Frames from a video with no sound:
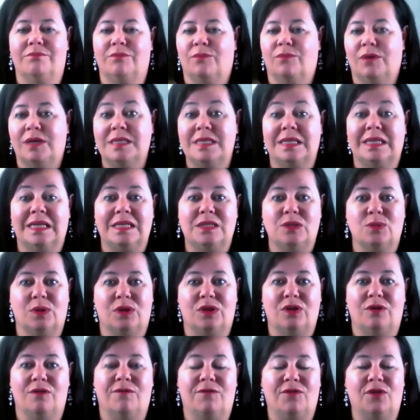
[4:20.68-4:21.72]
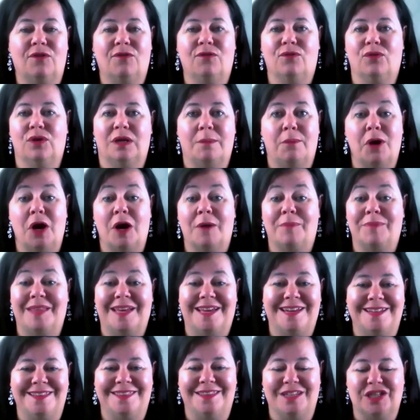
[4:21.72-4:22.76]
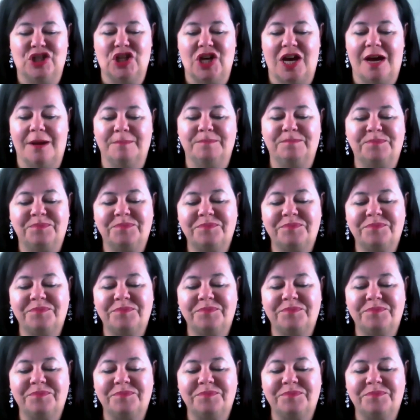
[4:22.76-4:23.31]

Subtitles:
resonates with you, feel free to pop that in the chat.